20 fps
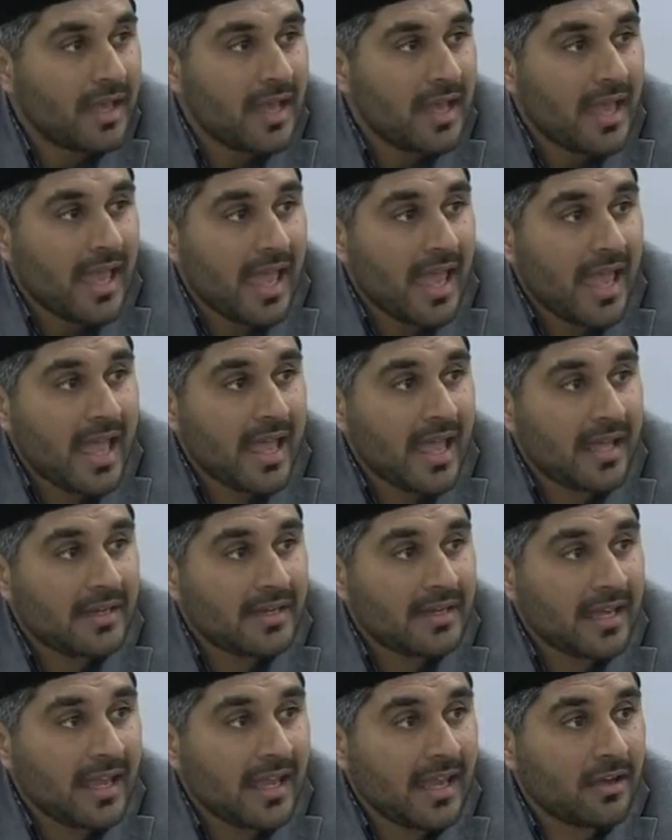
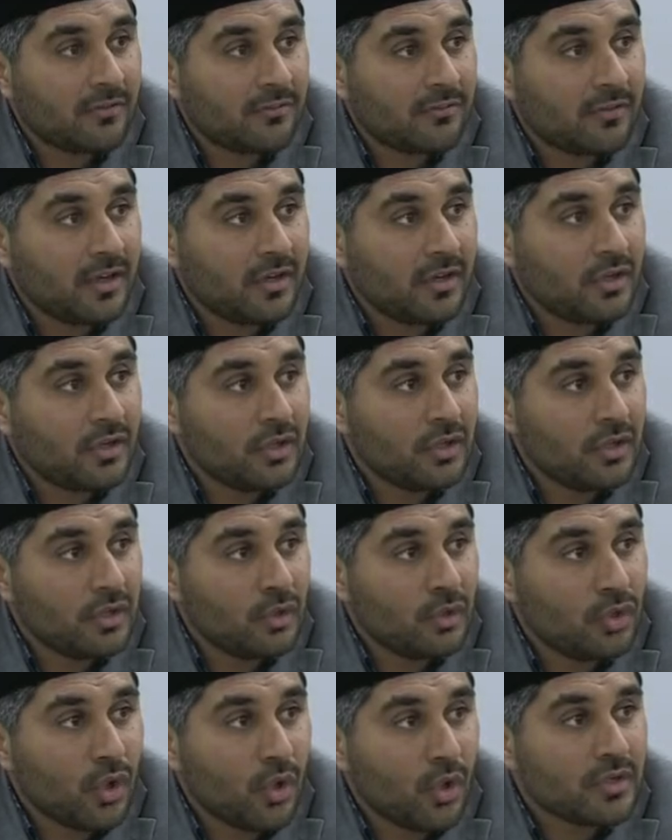And if
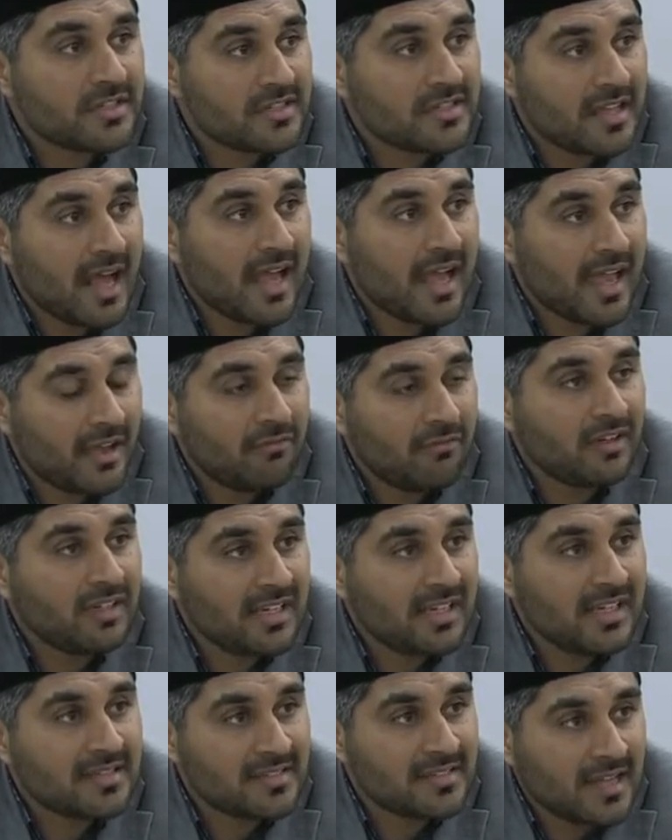no
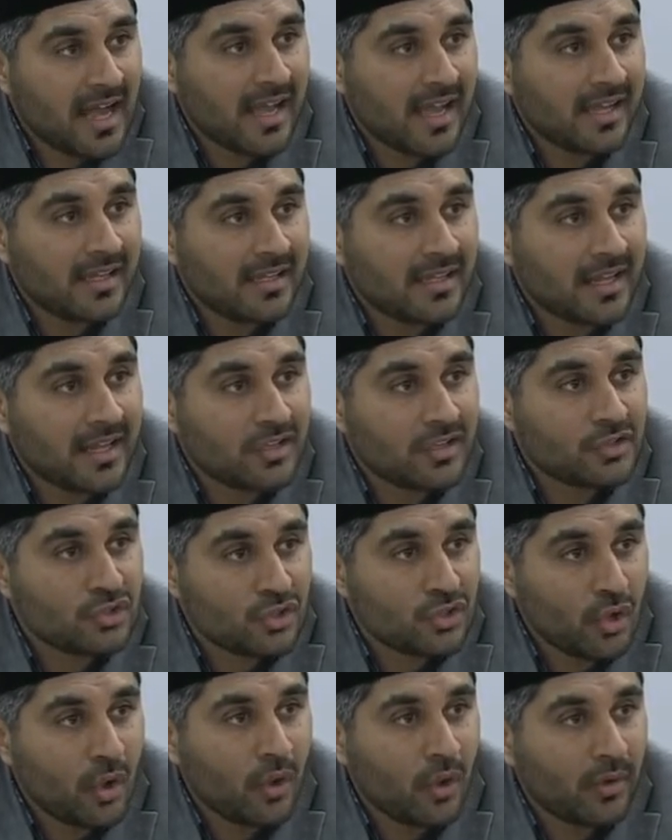heavenly sign is
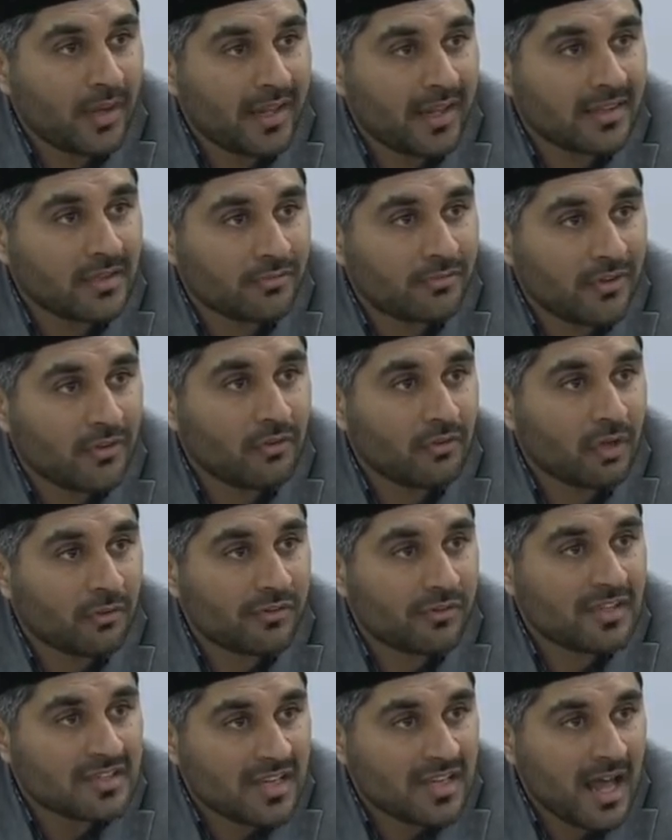shown in the favor of
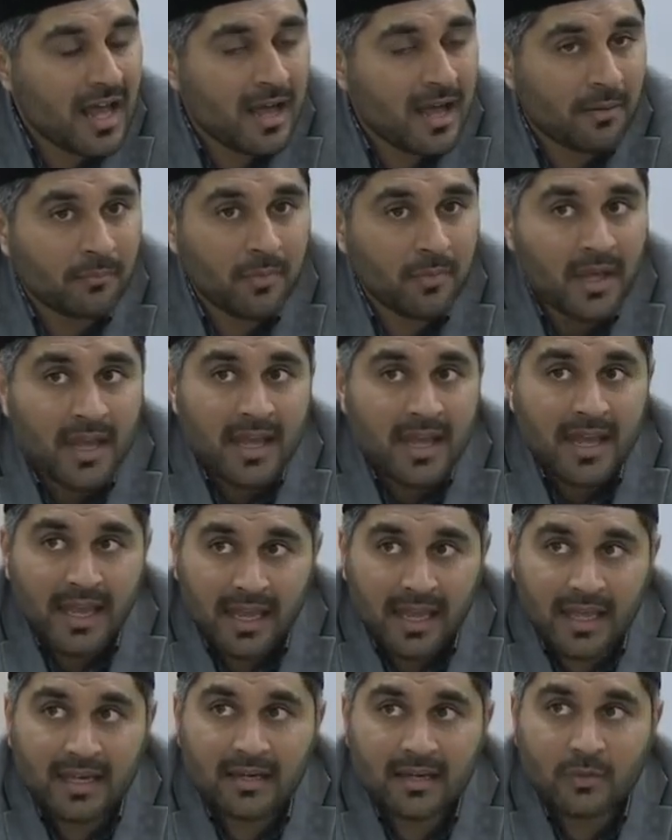Islam
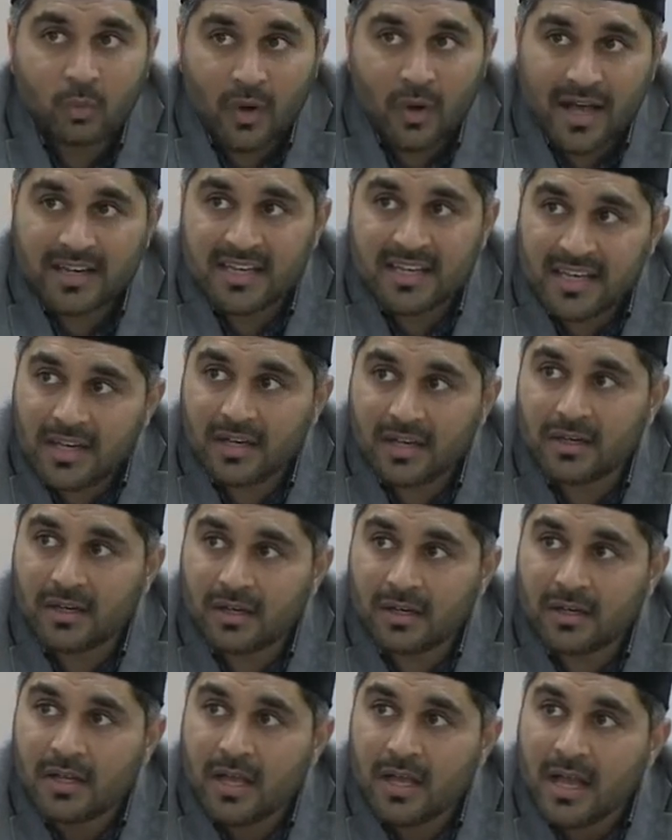in 1
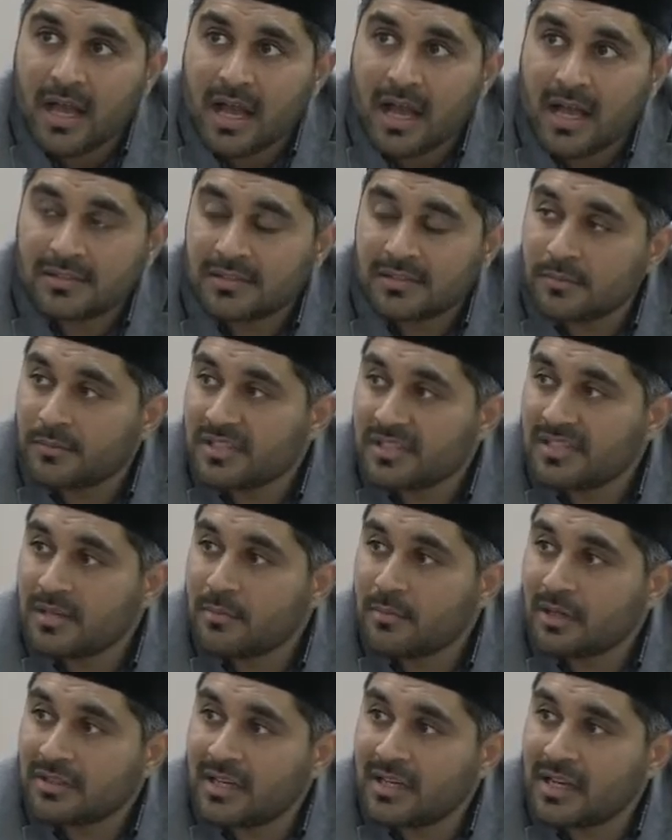year, Hazrat Masih
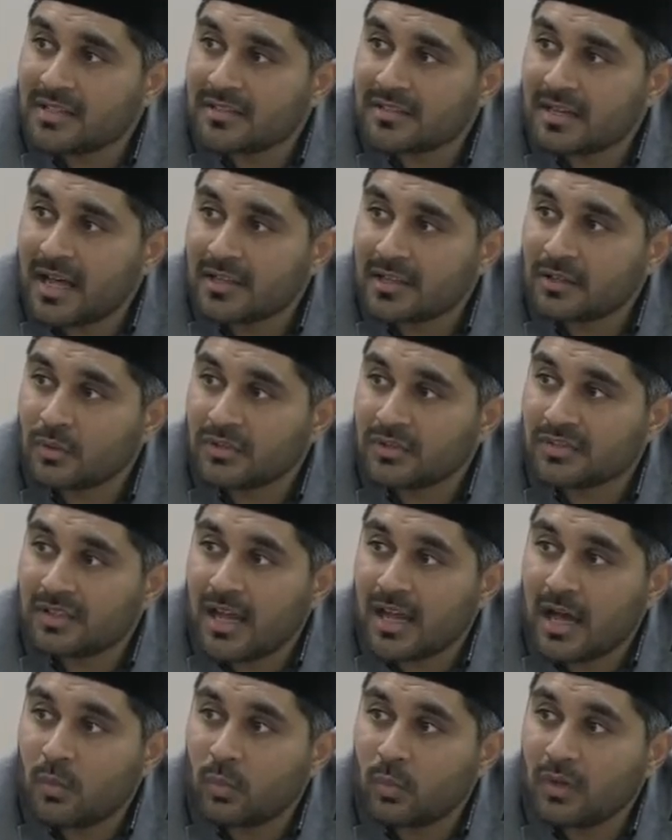Maud alayhi salatu
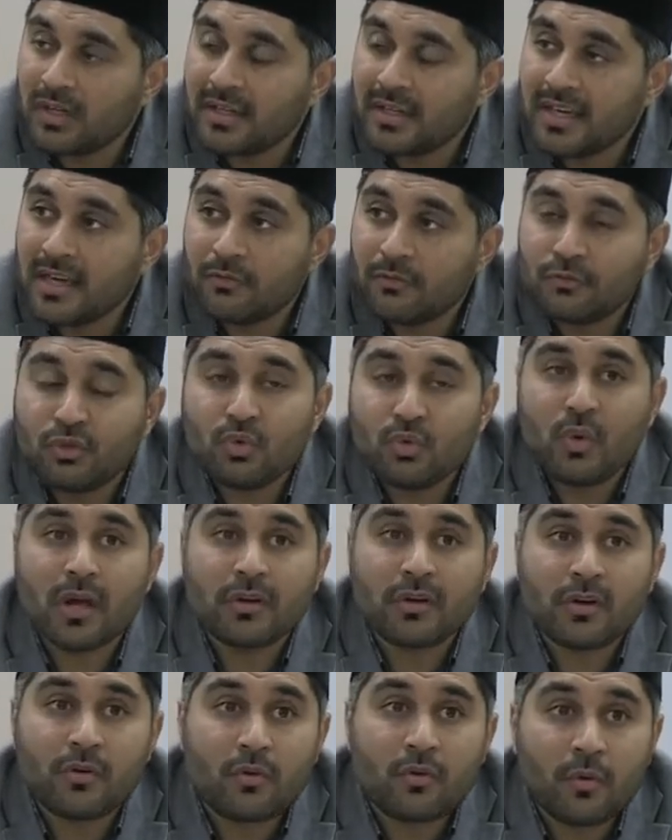wasalam will give
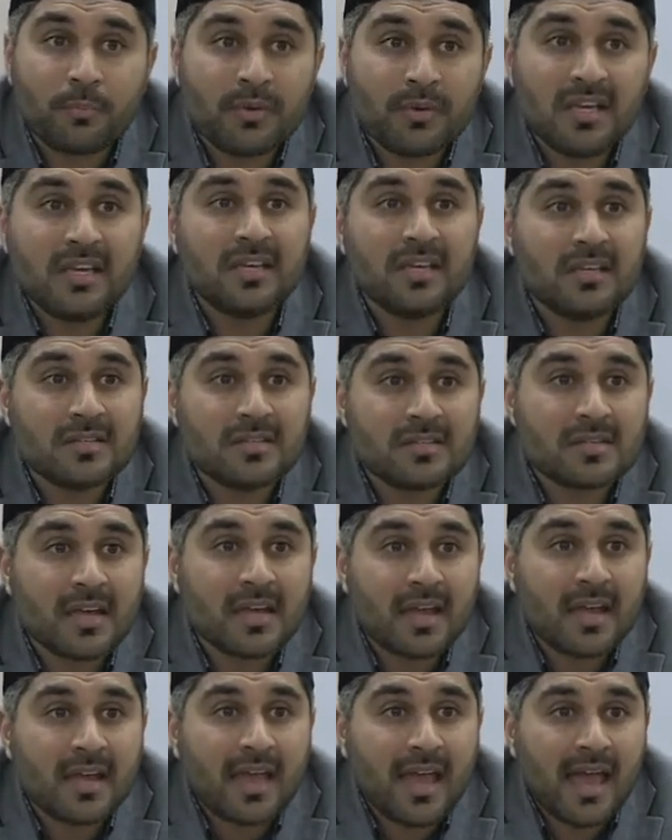200 rupees
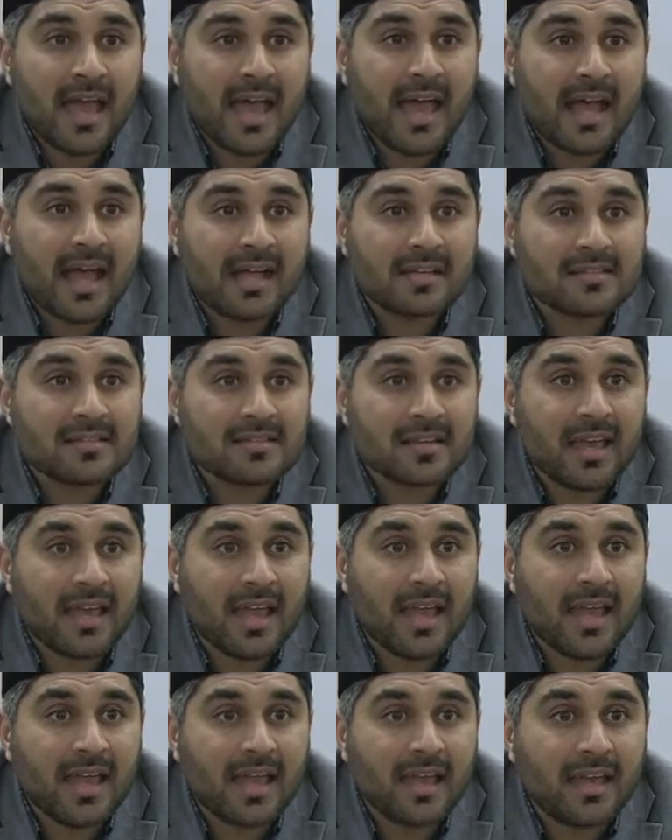as
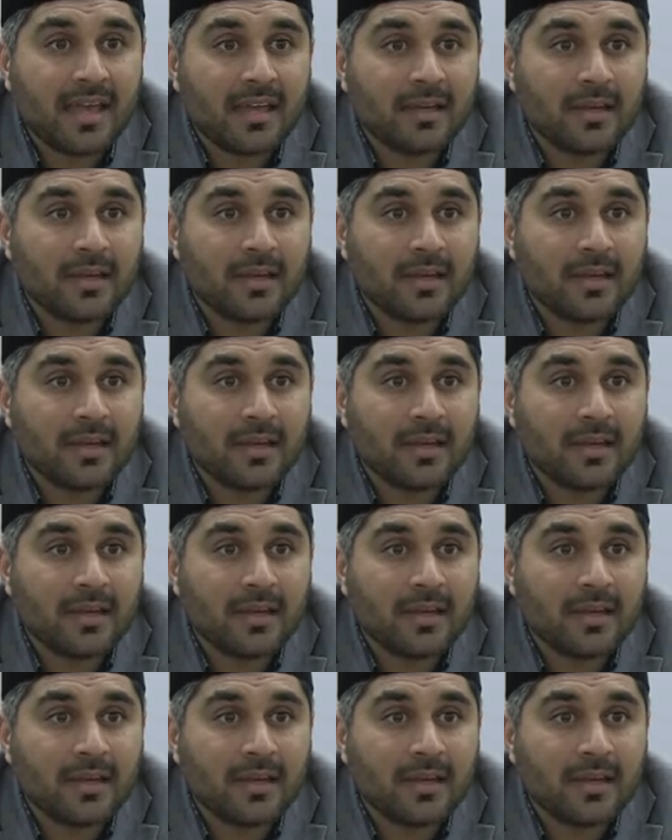a